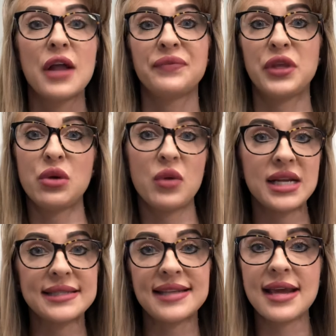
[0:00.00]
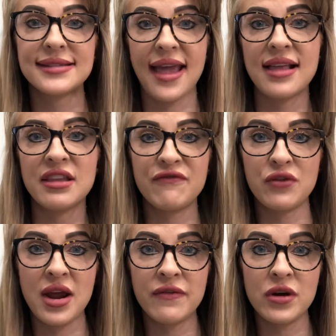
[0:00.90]
You want to stay silent
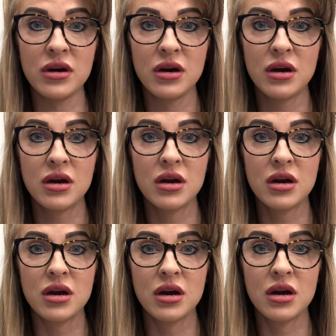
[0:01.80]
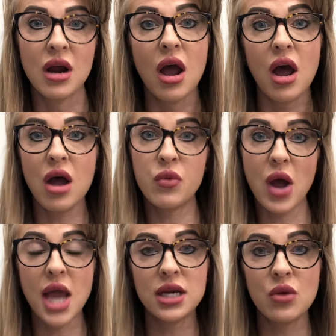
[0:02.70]
forever? Oh, well,
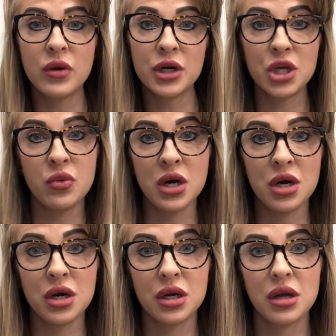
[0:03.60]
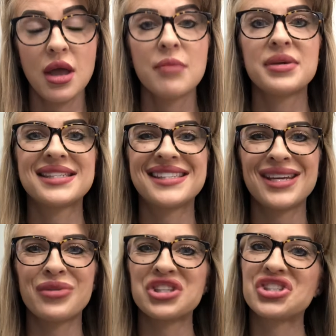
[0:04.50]
I know where you work. But see,
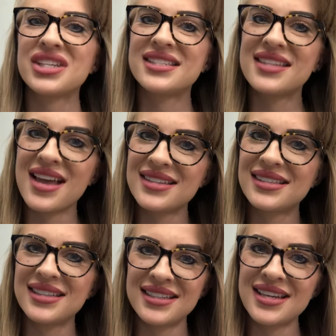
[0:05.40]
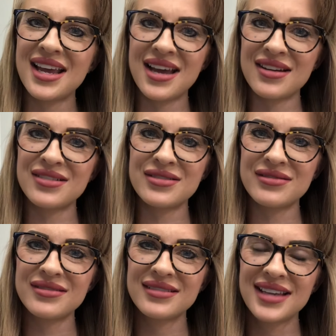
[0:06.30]
what she doesn't
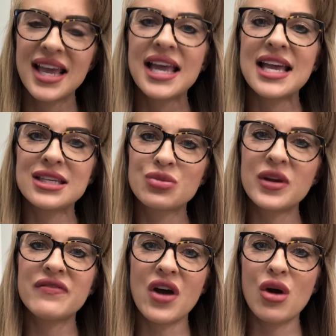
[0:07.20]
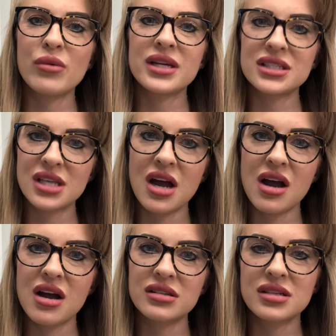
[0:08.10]
know is we've already
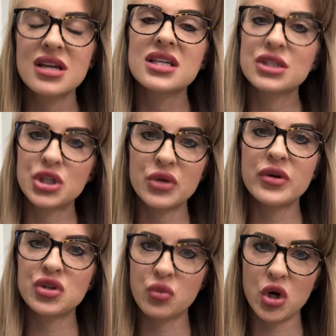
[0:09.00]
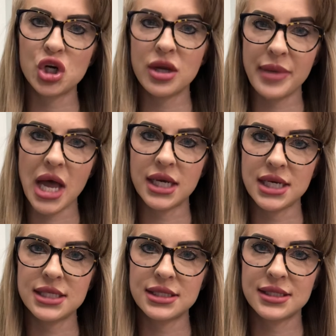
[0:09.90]
talked to his work about
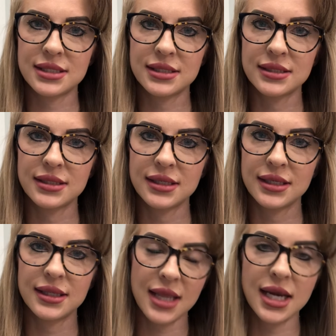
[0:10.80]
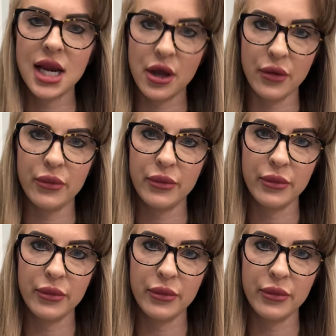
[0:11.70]
it. They know.